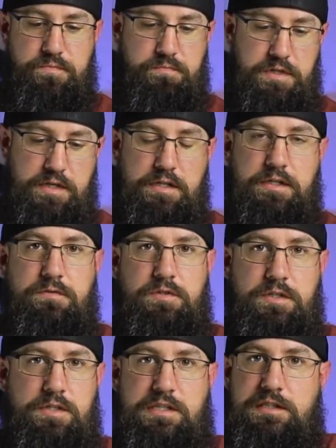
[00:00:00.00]
But now that I've
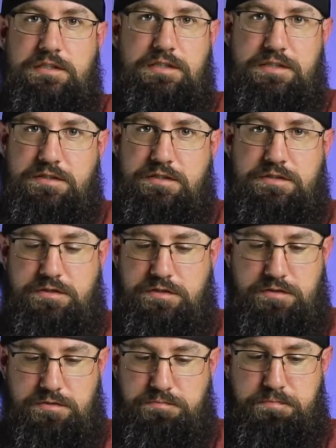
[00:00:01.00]
done that, it's
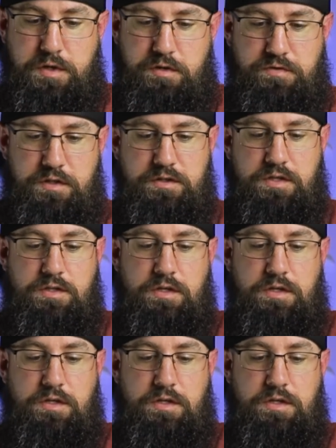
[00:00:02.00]
perfect.